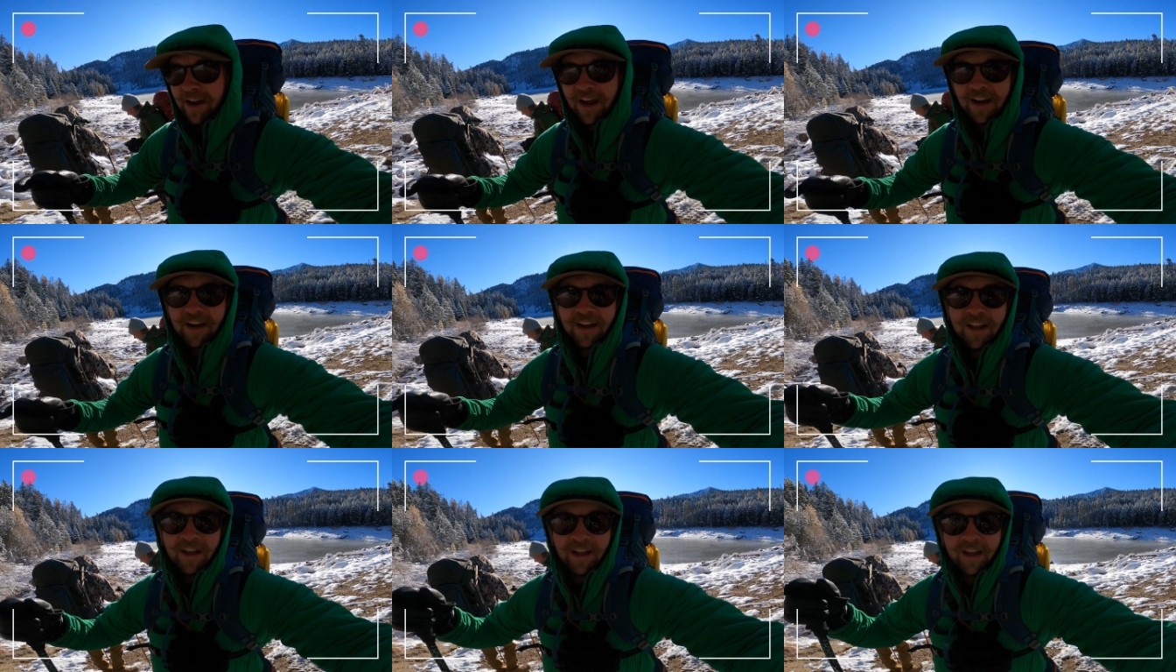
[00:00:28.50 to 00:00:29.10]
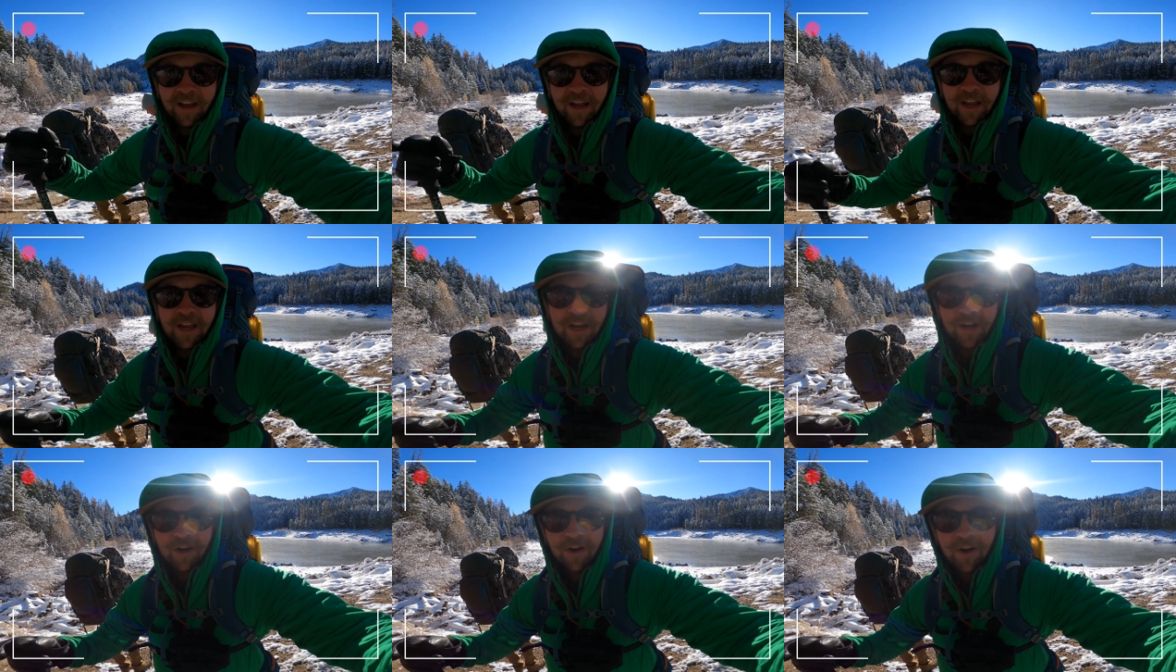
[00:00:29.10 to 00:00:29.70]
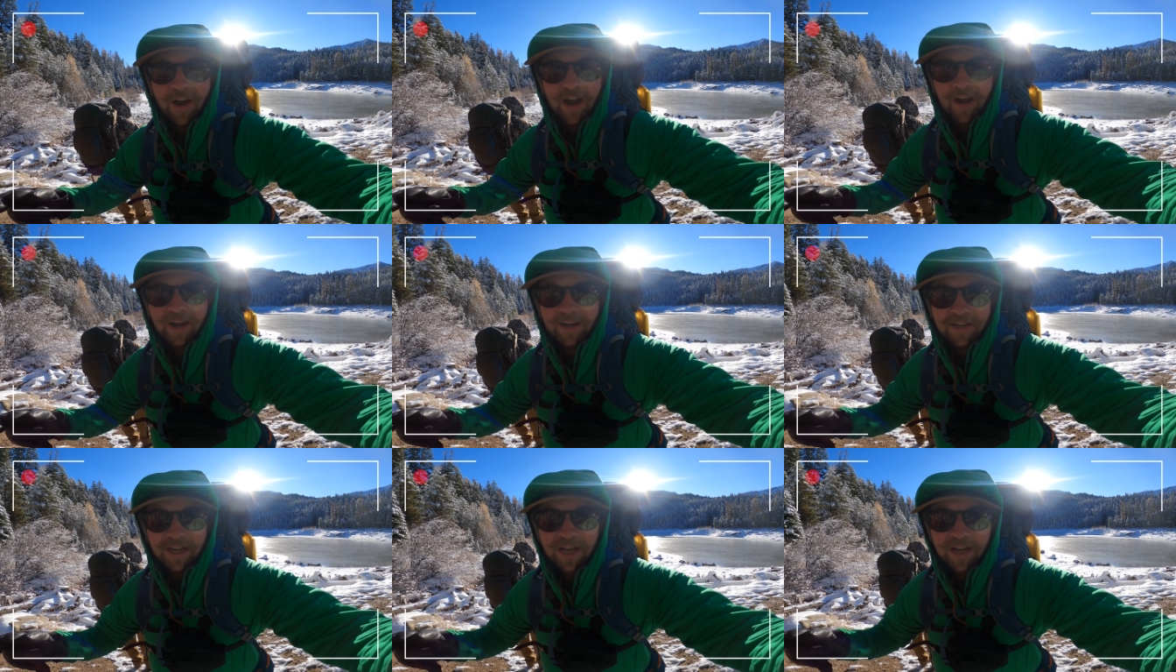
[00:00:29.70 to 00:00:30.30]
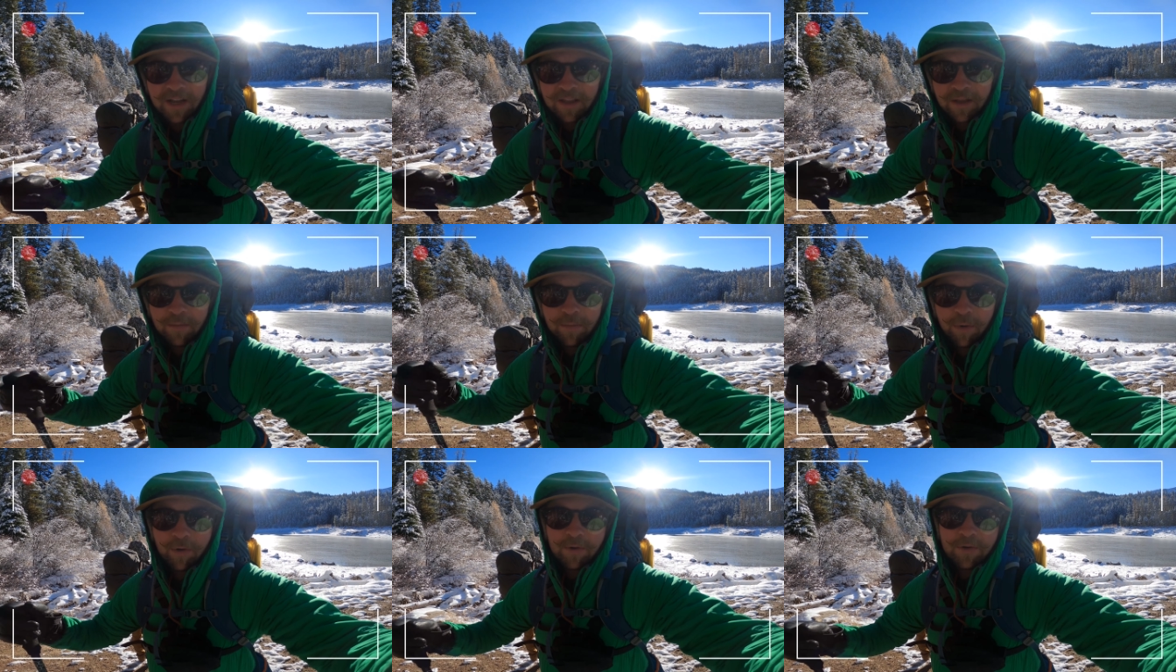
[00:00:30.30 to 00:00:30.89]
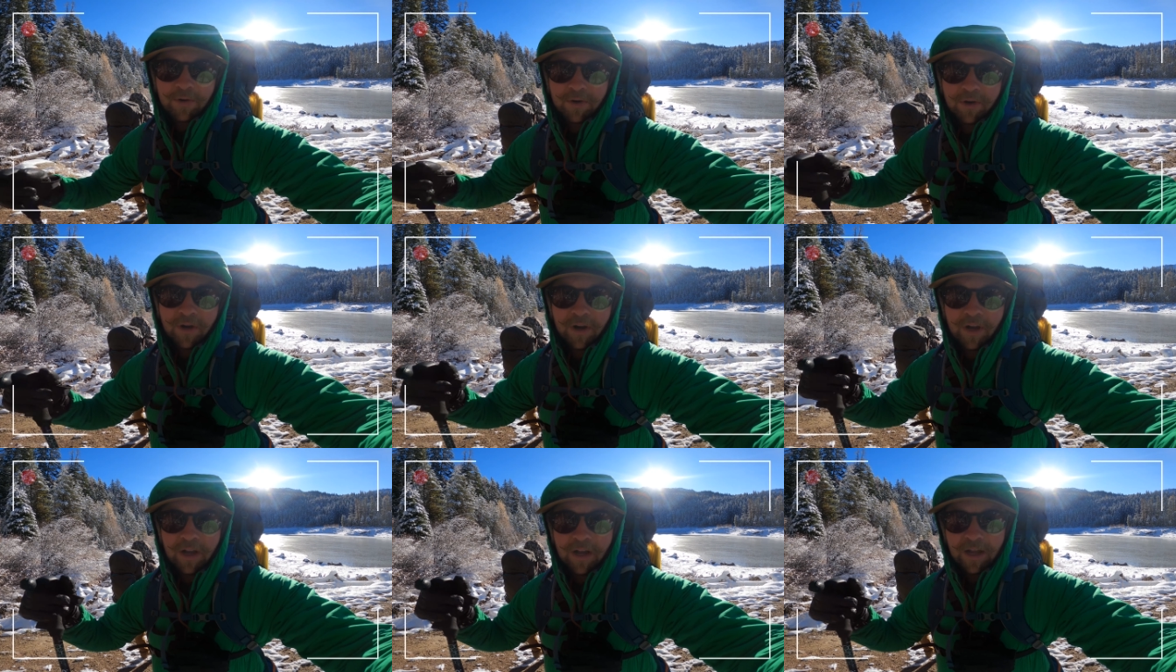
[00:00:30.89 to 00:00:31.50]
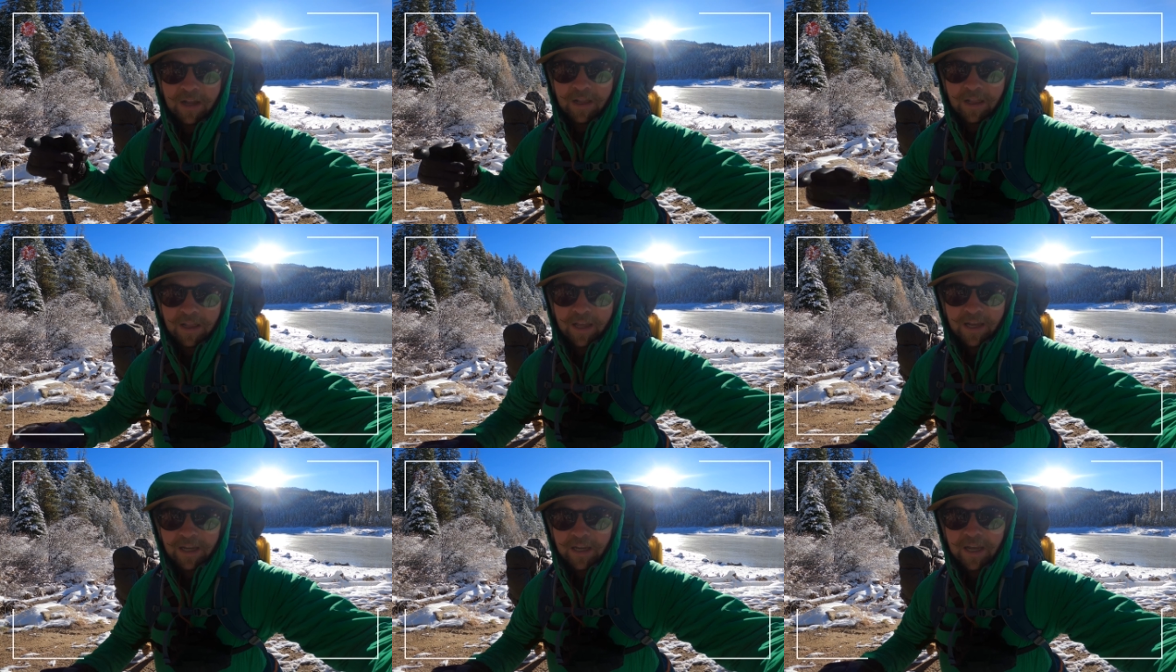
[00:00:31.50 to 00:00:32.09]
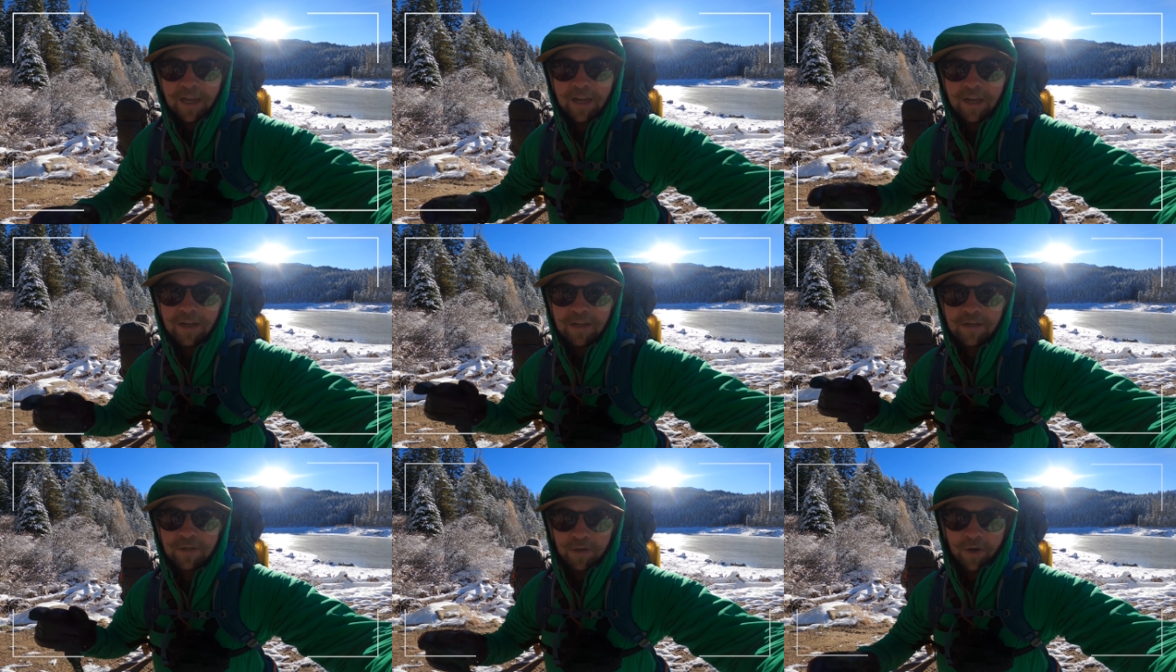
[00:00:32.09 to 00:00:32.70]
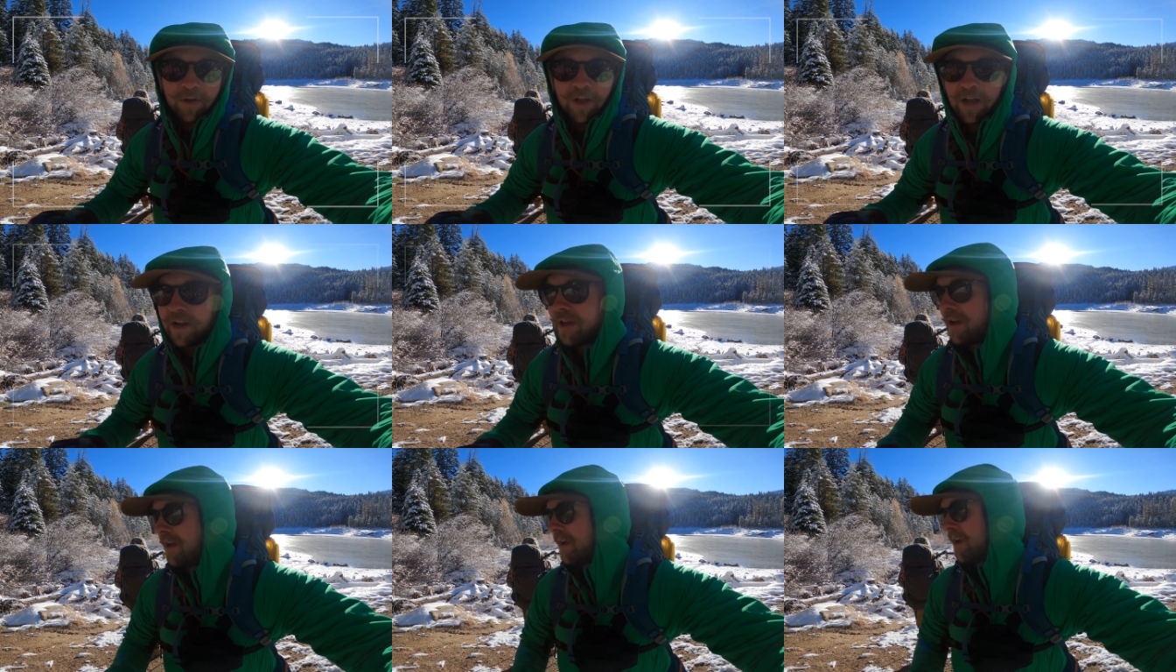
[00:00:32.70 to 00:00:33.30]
the night here at the Boulder Lake Trailhead.